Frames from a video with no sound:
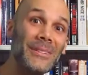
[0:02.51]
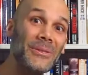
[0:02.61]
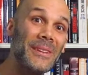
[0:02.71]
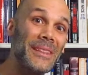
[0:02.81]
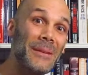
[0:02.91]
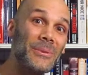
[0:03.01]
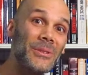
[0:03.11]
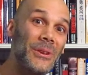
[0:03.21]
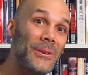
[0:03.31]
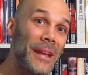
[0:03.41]
to another
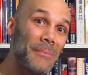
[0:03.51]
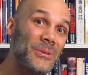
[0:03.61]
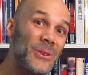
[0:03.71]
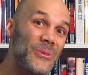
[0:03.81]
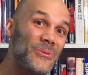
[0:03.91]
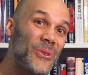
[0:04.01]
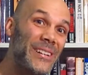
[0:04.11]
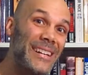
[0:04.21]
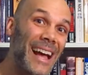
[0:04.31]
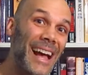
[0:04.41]
episode
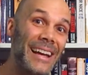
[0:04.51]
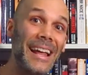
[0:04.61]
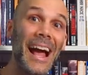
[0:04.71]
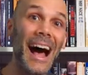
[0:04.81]
49.